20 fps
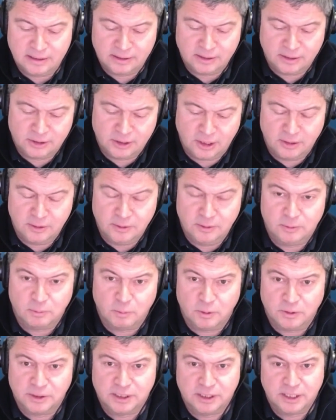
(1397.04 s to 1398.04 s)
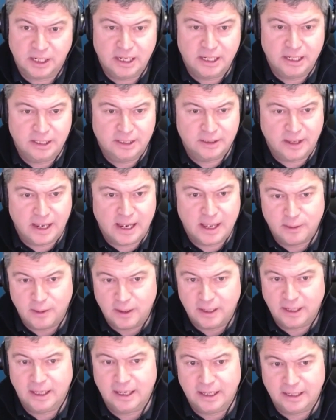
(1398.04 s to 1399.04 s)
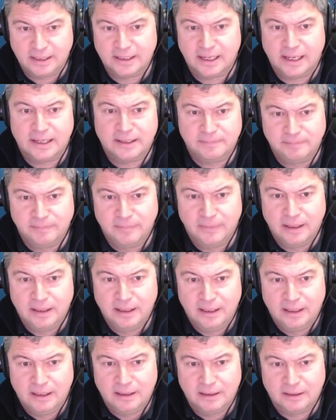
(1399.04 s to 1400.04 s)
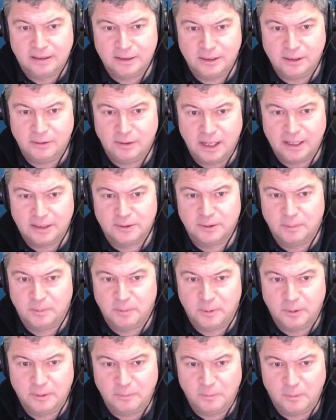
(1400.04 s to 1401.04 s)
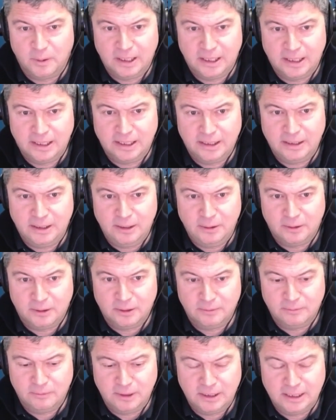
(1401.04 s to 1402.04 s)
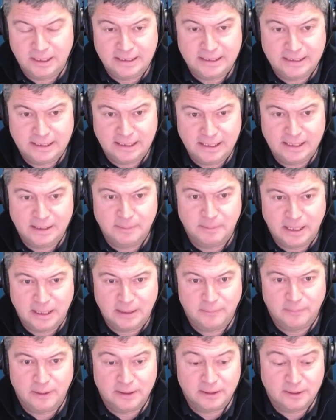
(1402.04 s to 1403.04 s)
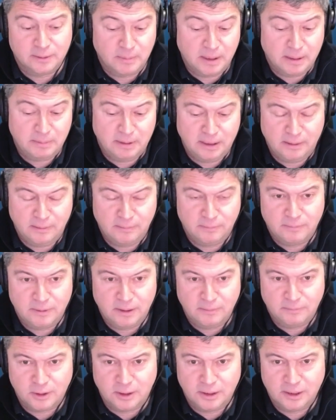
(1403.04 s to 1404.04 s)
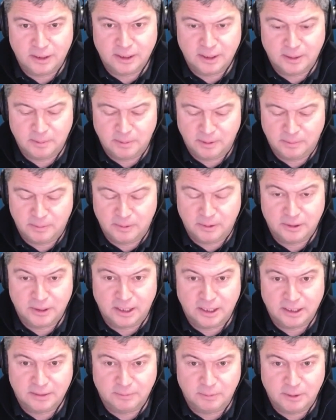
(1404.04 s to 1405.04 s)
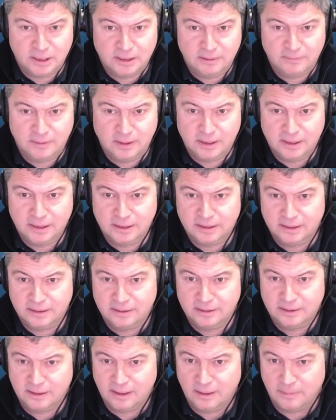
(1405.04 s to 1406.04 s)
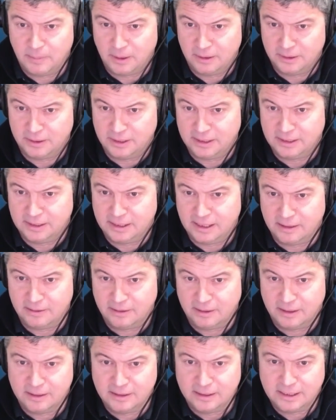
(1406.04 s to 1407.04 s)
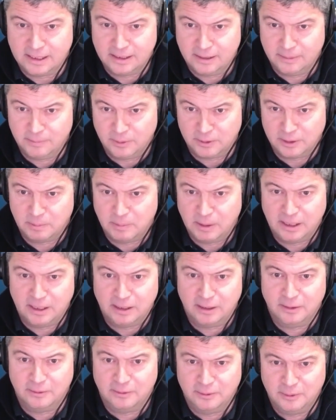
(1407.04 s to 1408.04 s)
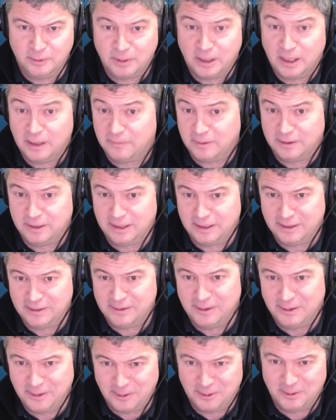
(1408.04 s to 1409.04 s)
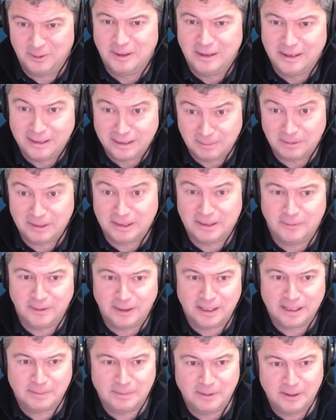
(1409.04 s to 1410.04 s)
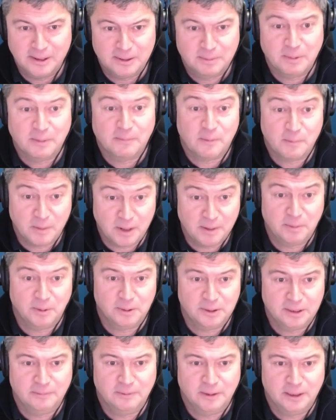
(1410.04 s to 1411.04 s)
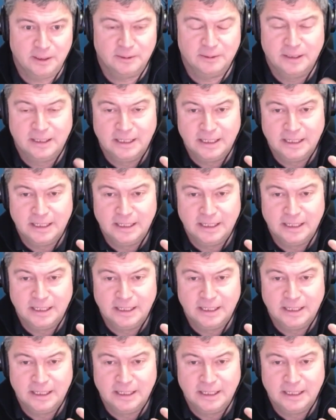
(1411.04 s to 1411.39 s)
shows what stage their thinking's at, because you get to a point where you can really see the benefits, and maybe you've tried a couple of projects which you've liked. And apologies, Derek and Sally, I'm not speaking on your behalf because I don't know your specific experience, but from my point of view,